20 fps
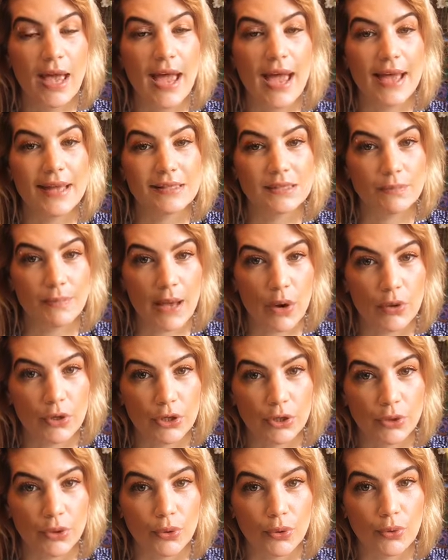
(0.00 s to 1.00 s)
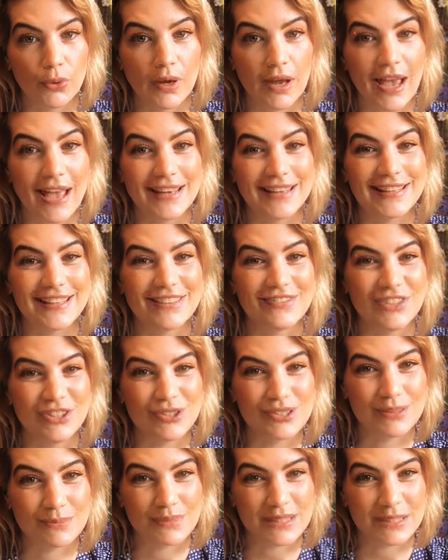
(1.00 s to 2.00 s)
and about you and give
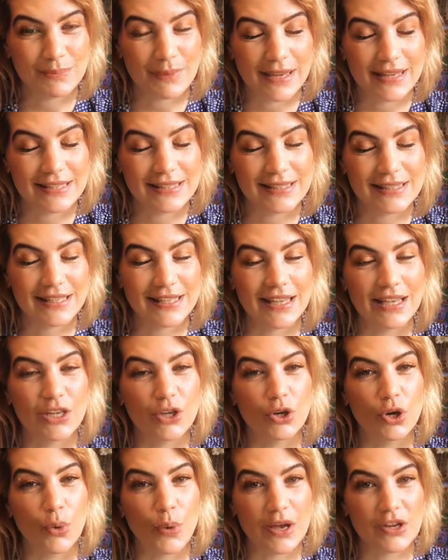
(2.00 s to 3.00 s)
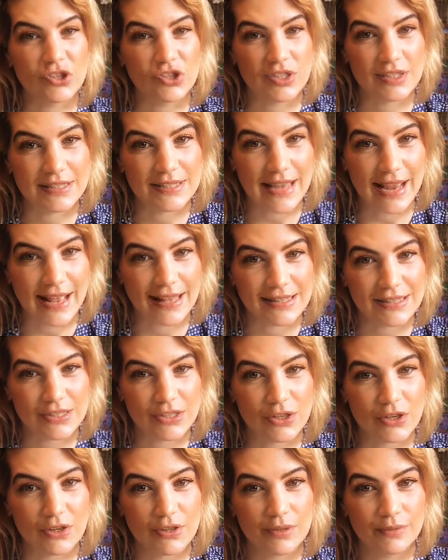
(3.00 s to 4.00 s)
you some space to get your questions
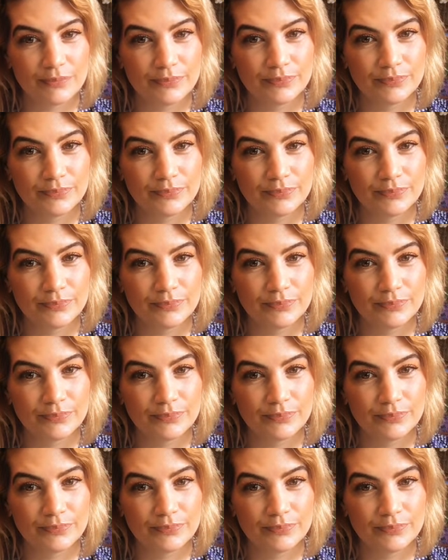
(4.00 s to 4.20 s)
answered.